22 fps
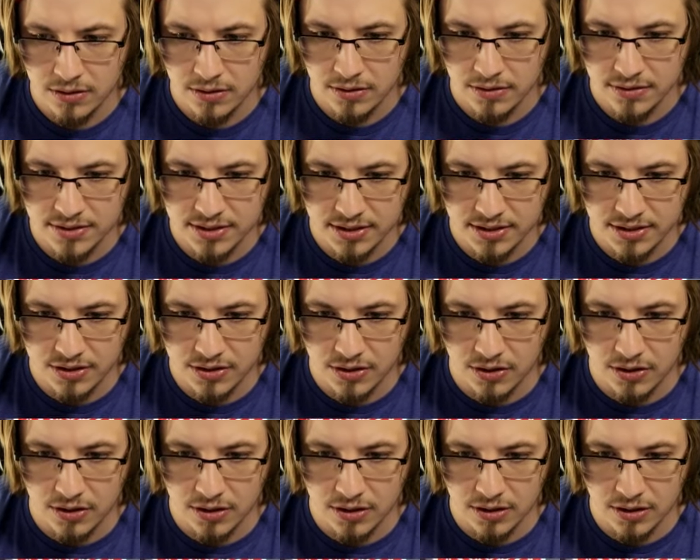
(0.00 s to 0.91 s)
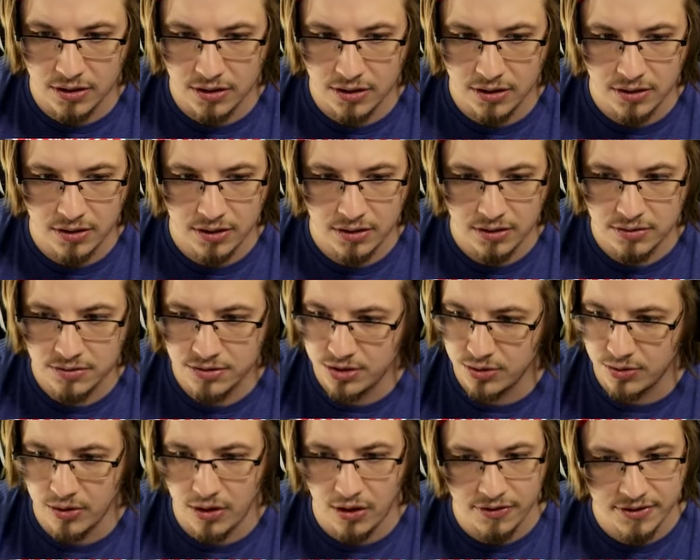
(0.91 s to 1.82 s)
Discard. Just
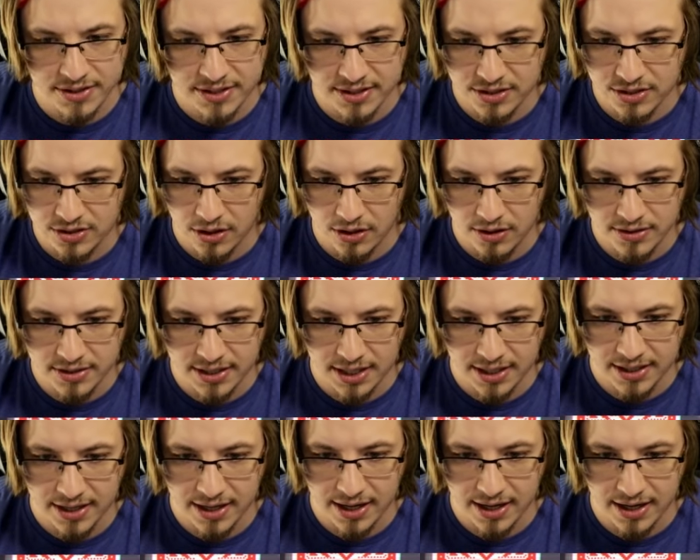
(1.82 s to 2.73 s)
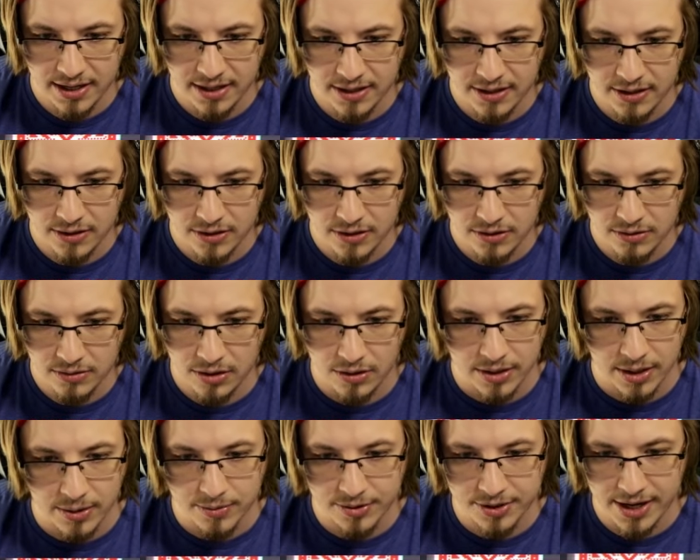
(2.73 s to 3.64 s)
doing all the discards I can here.
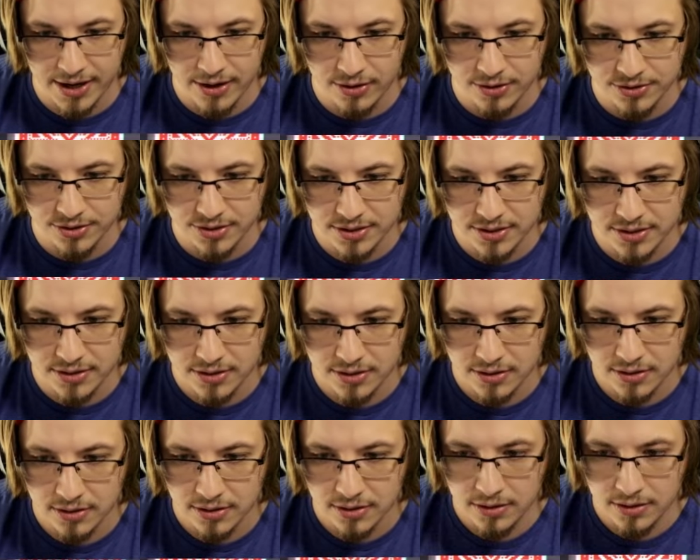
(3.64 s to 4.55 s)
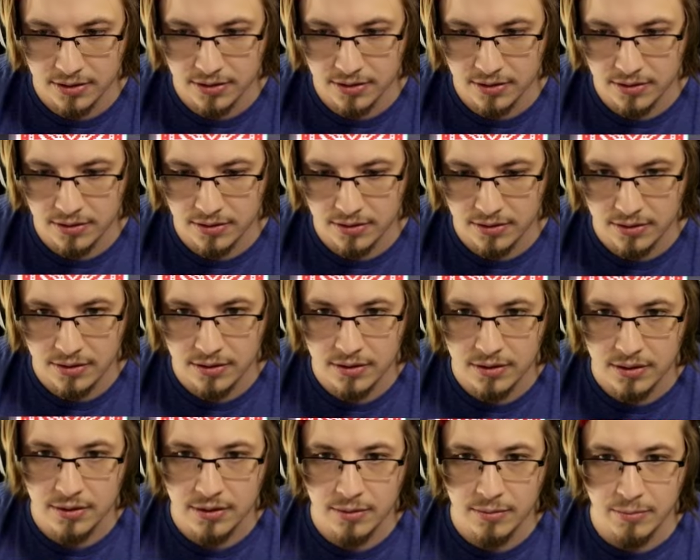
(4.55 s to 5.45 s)
Okay, well now I'll just...
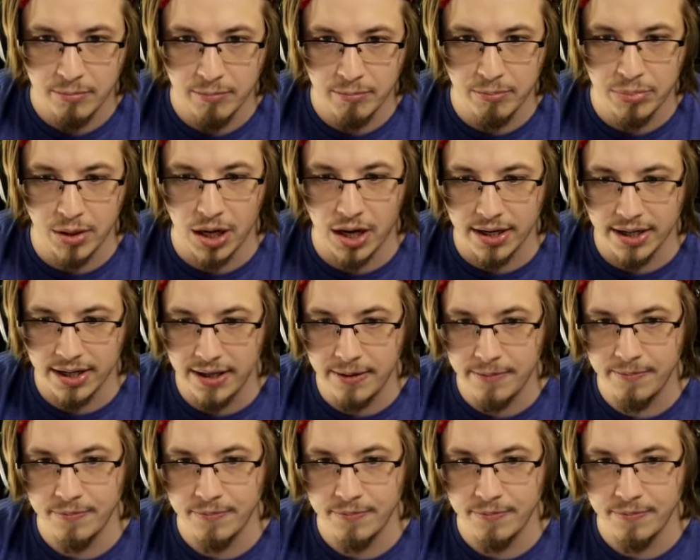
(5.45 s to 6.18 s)
Body.